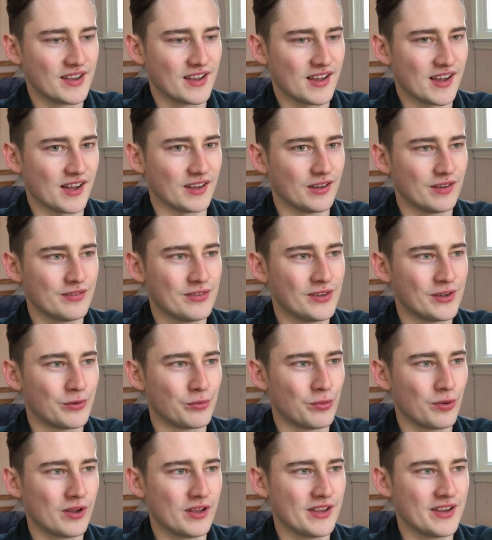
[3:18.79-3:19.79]
I love the
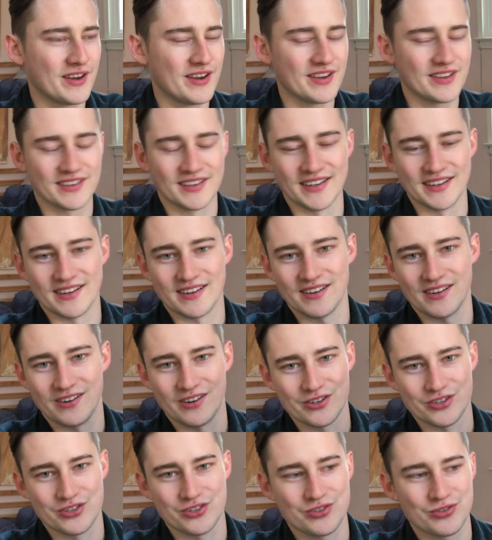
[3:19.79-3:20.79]
really like
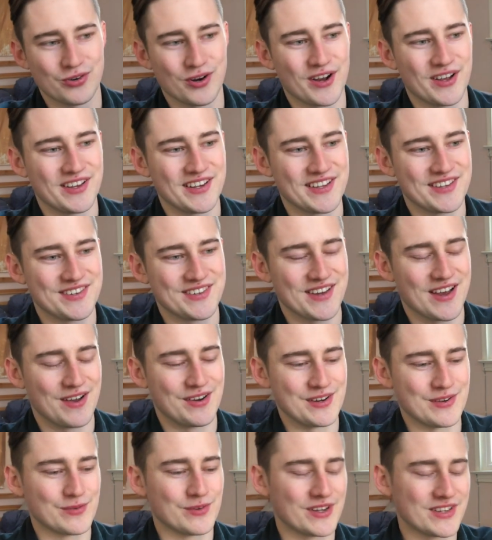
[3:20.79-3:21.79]
Australian
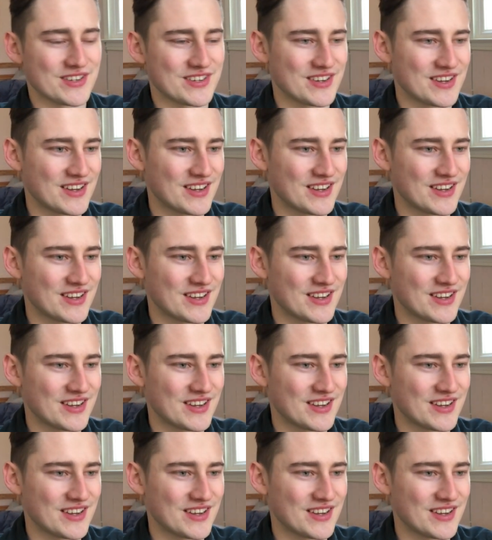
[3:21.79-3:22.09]
sounding ones.